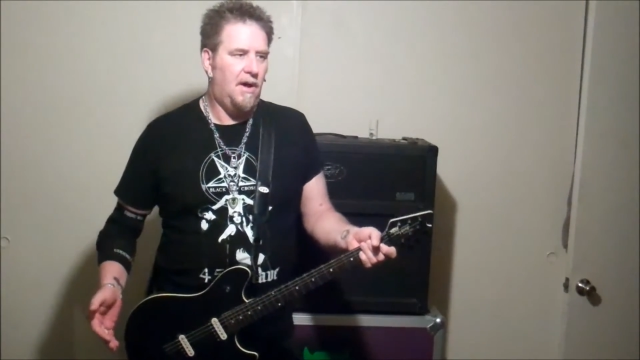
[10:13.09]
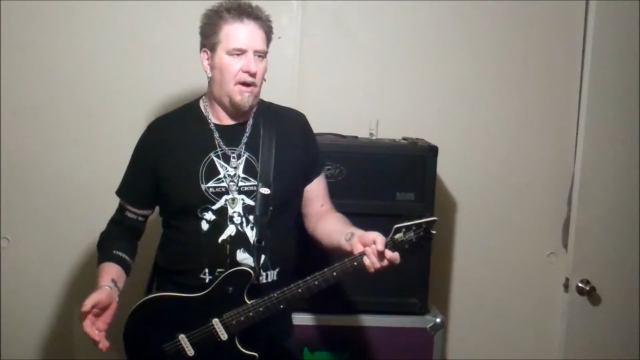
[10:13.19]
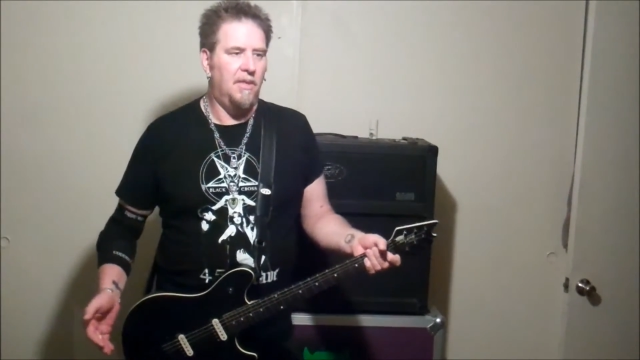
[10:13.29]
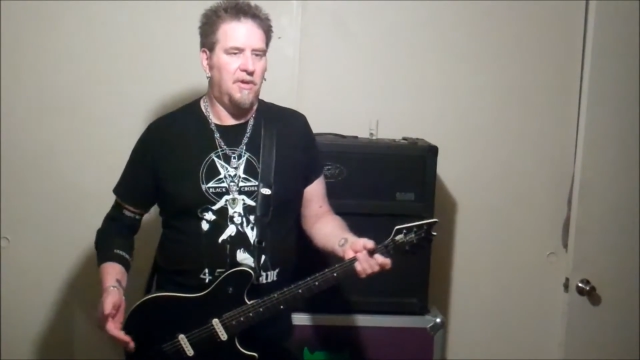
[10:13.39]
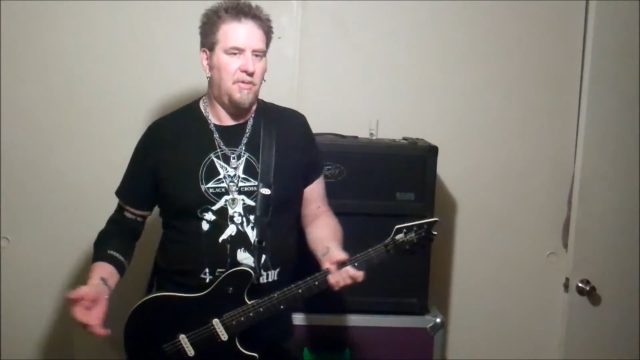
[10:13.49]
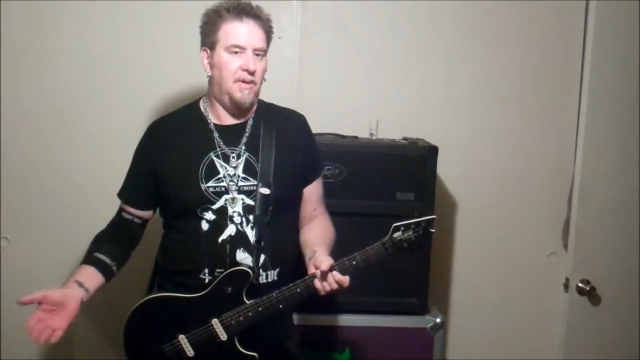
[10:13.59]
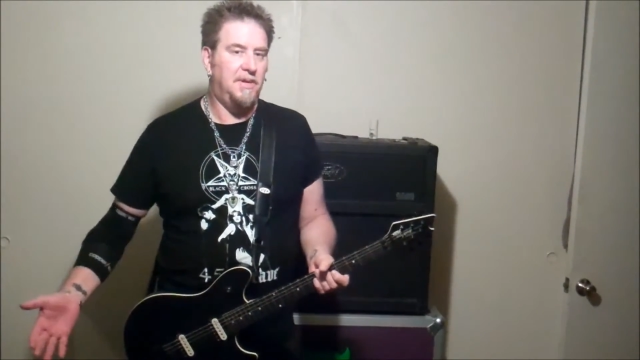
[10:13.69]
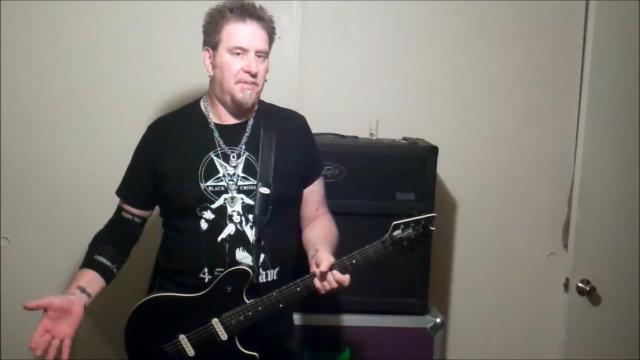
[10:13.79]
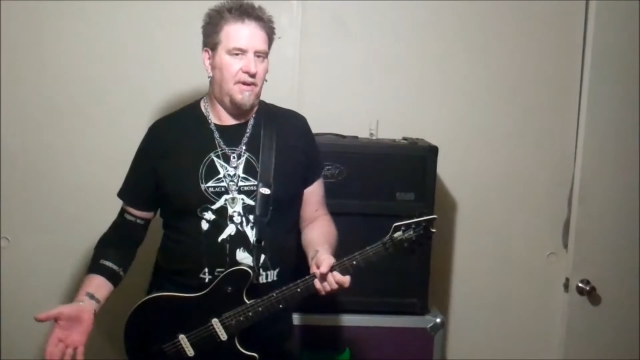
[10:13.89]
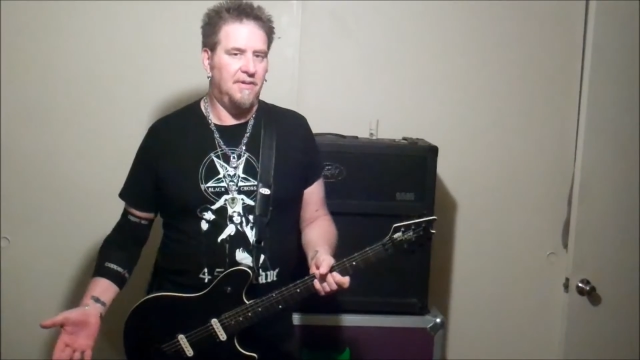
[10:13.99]
all the
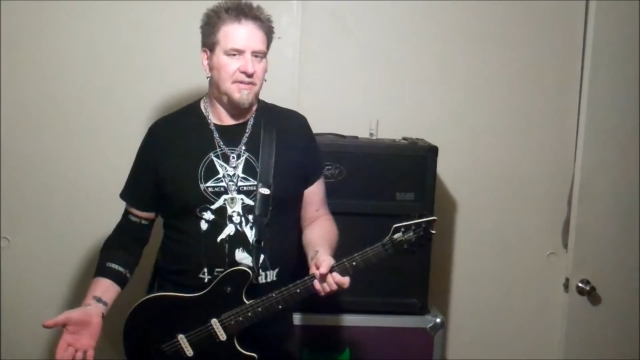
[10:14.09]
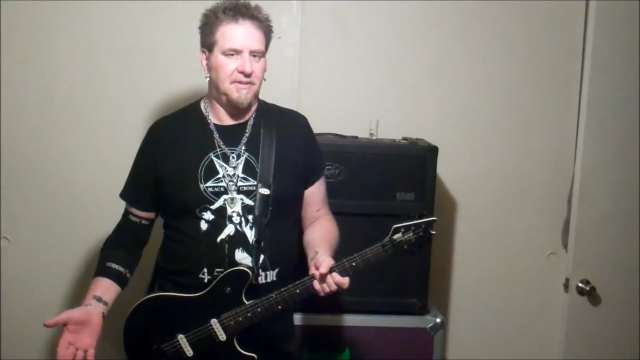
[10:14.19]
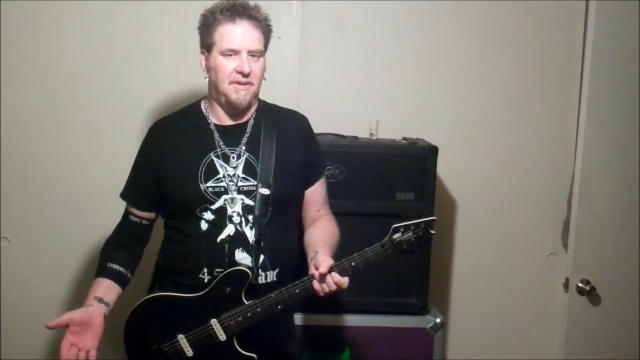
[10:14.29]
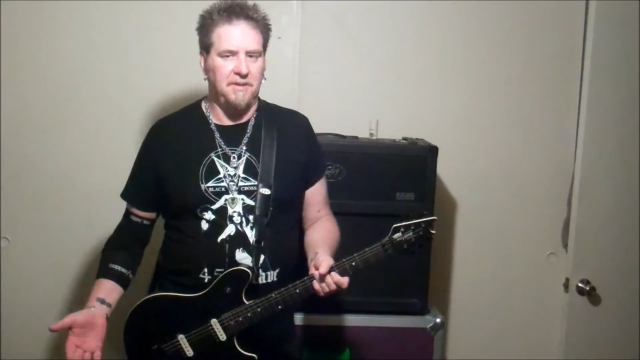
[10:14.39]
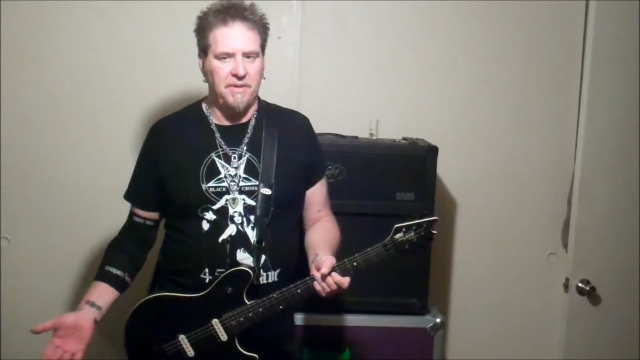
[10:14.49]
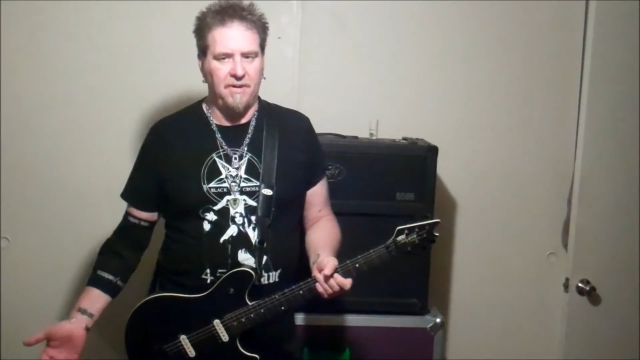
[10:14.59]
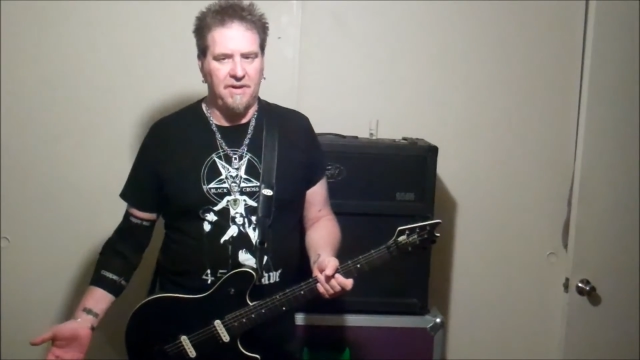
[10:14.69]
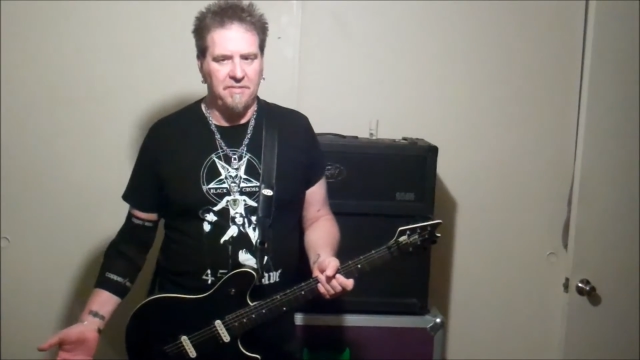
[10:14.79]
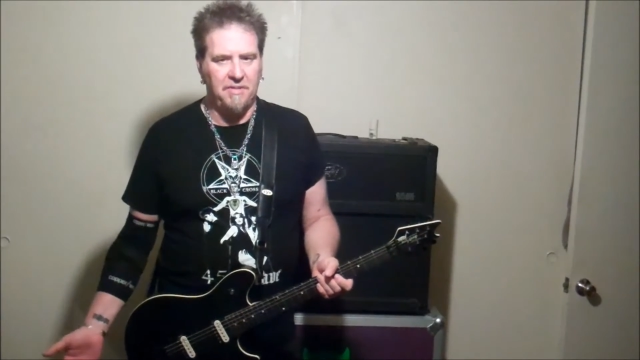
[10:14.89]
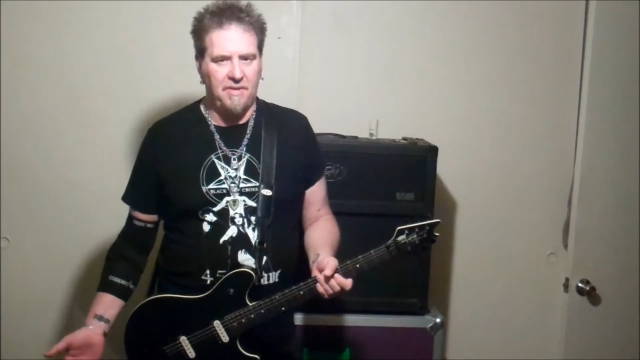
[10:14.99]
quality parts that are on the
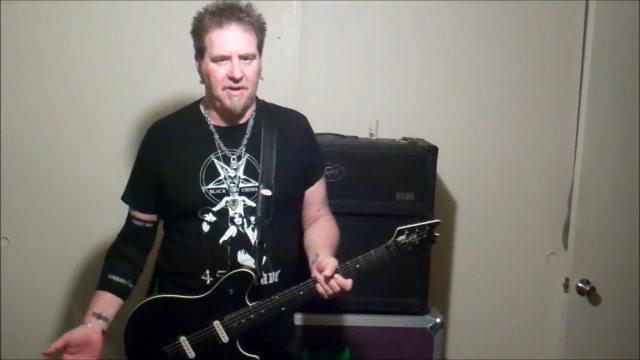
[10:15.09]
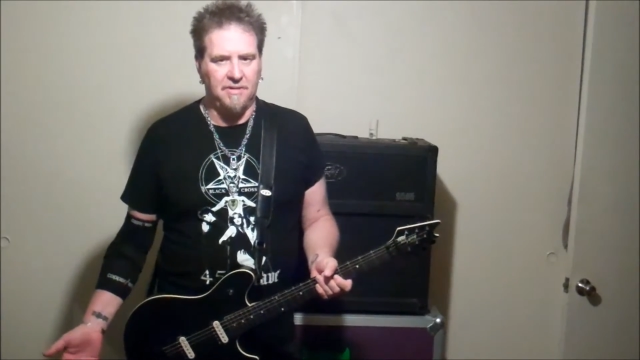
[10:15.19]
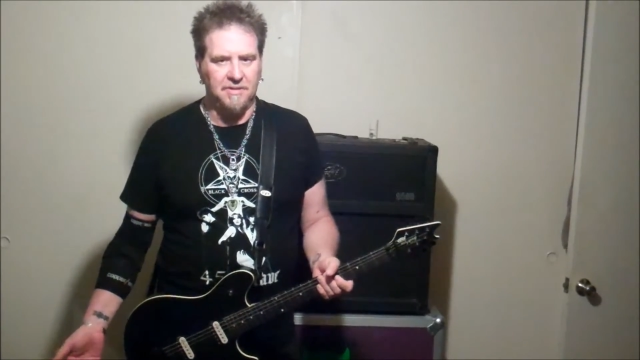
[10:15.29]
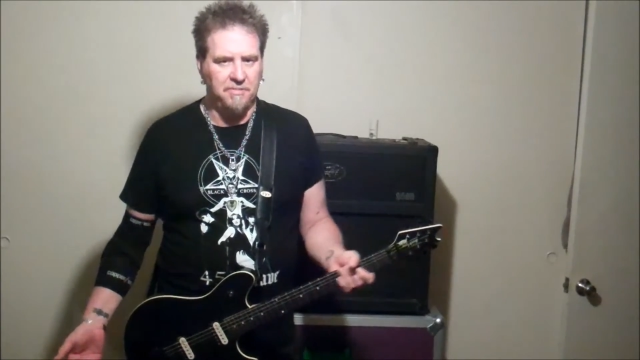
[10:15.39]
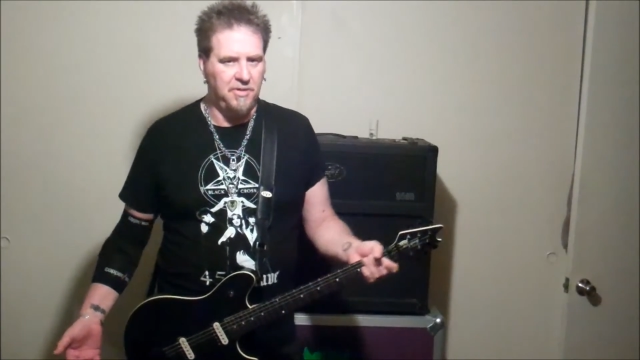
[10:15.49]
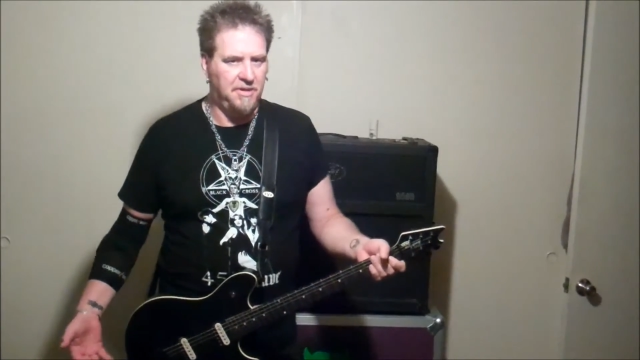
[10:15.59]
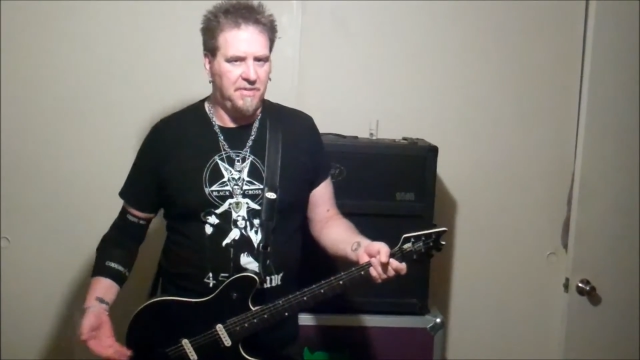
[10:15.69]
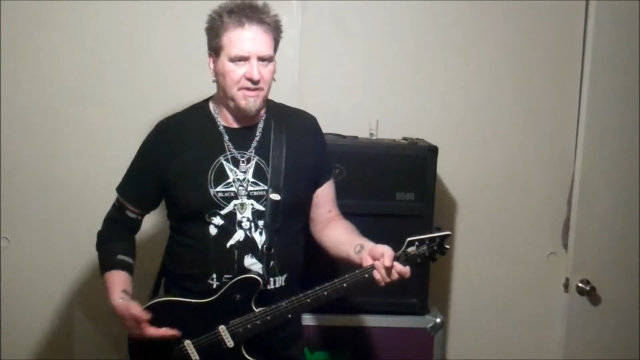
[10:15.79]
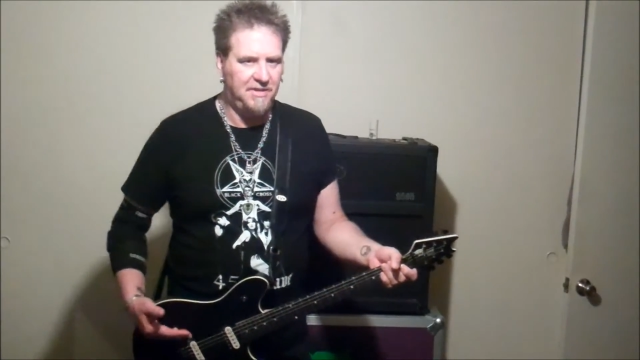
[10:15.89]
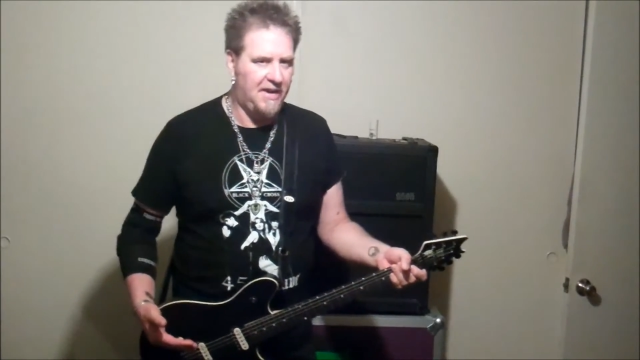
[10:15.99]
American made models and put them
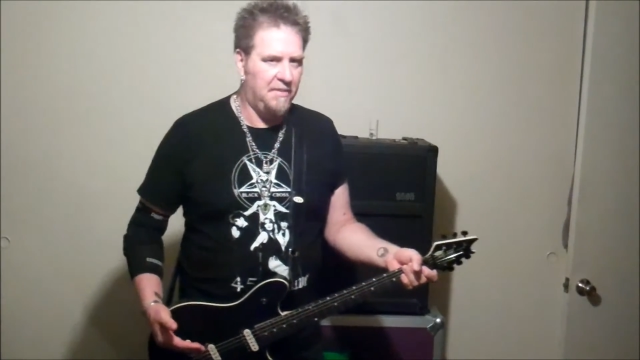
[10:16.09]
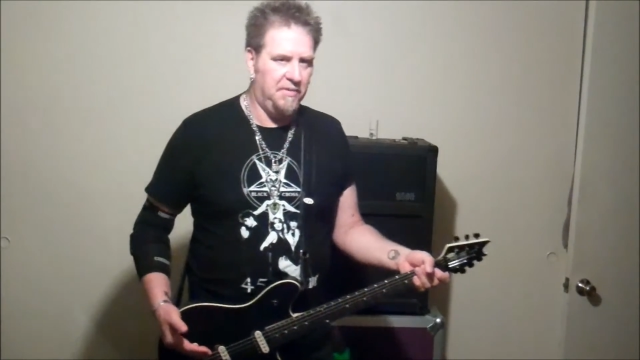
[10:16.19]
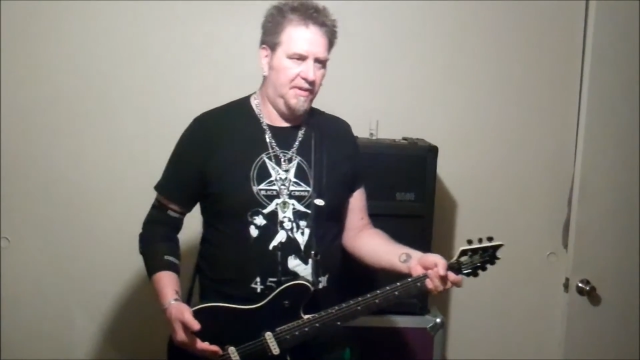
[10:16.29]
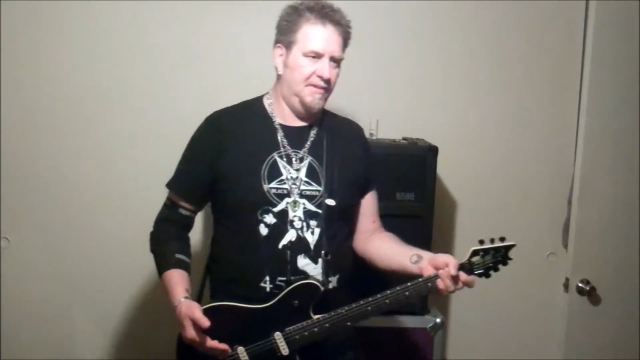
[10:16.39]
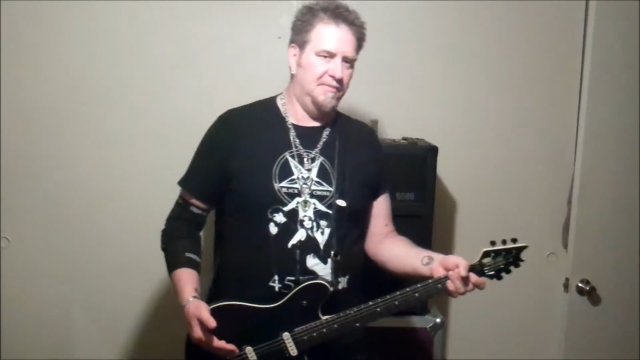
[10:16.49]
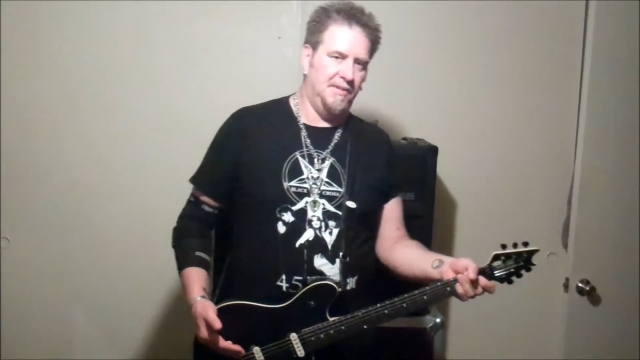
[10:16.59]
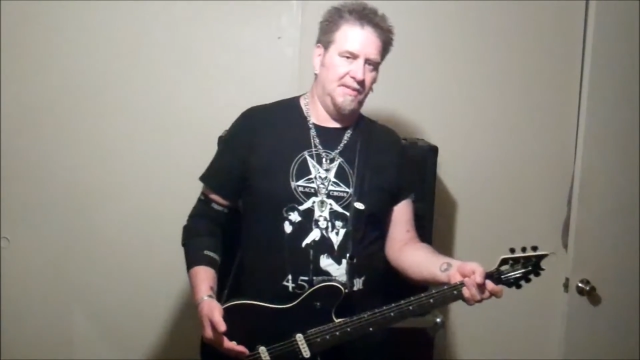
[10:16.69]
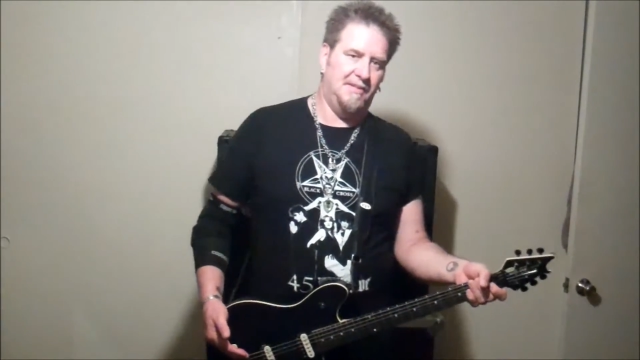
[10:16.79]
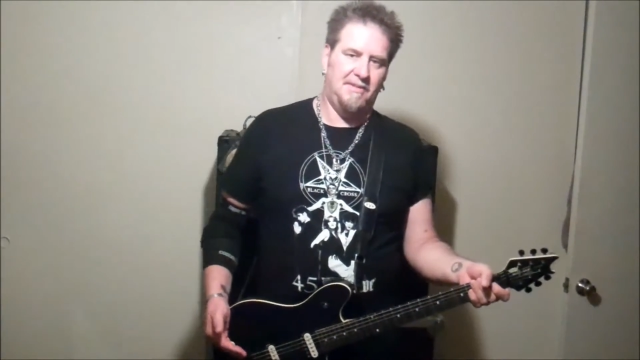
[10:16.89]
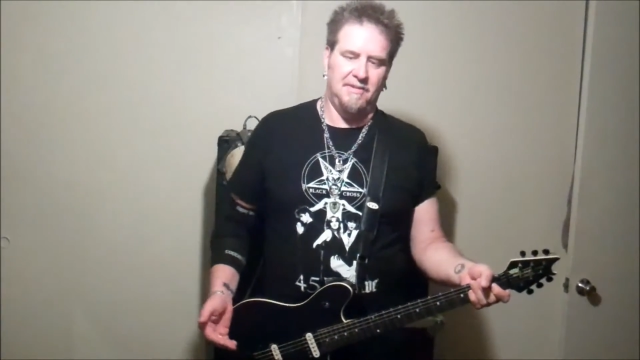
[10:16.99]
on the Japanese one.
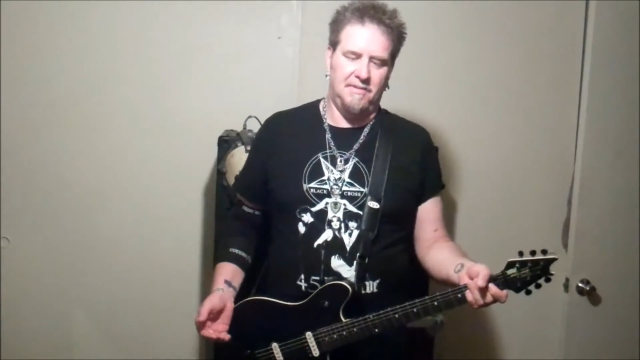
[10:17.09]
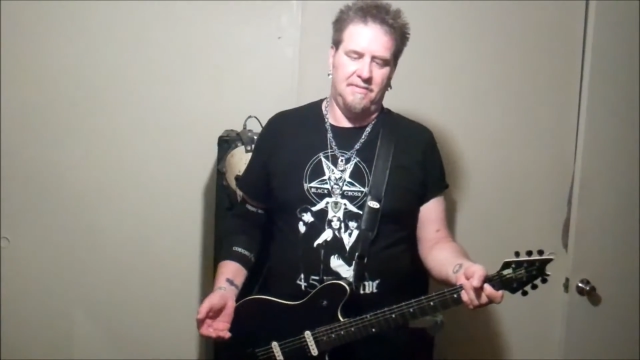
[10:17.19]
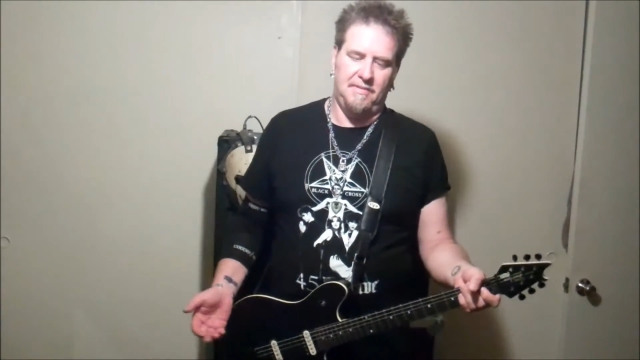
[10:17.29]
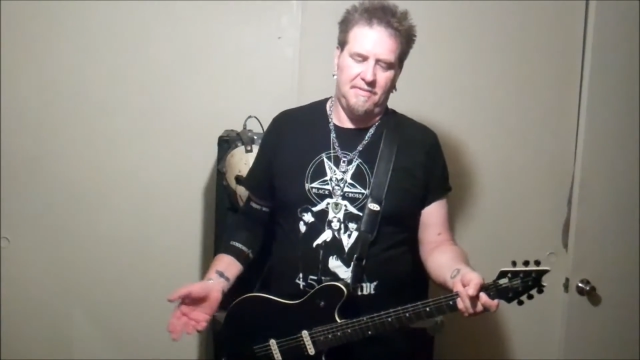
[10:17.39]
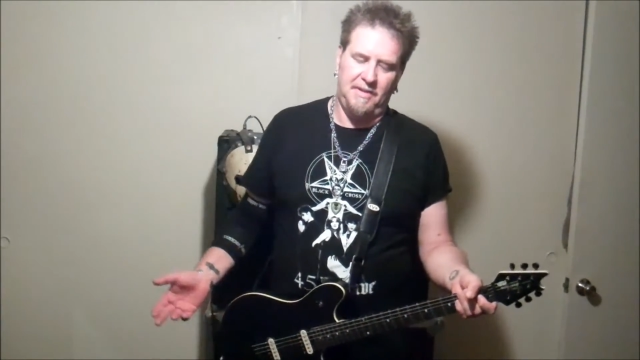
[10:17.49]
It's just,